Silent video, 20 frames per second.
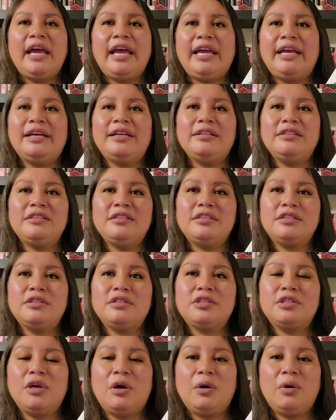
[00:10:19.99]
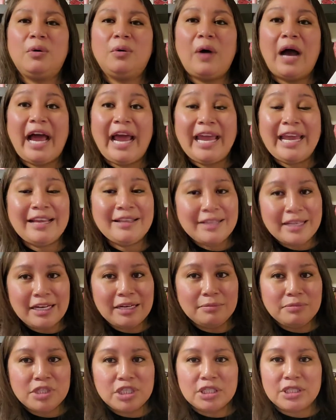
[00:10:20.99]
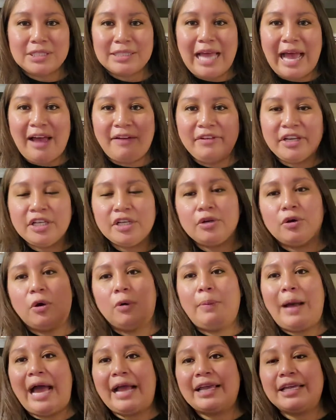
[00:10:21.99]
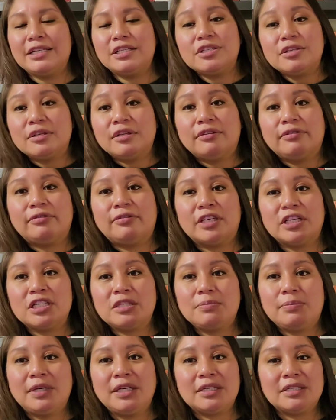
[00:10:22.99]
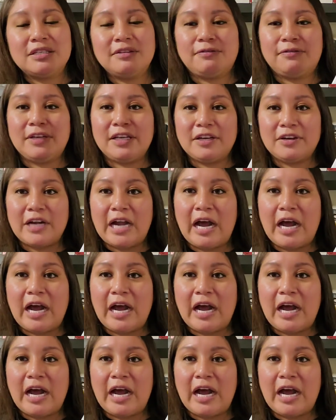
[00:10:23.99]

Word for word: And so I ended up just having to go back into the first book to figure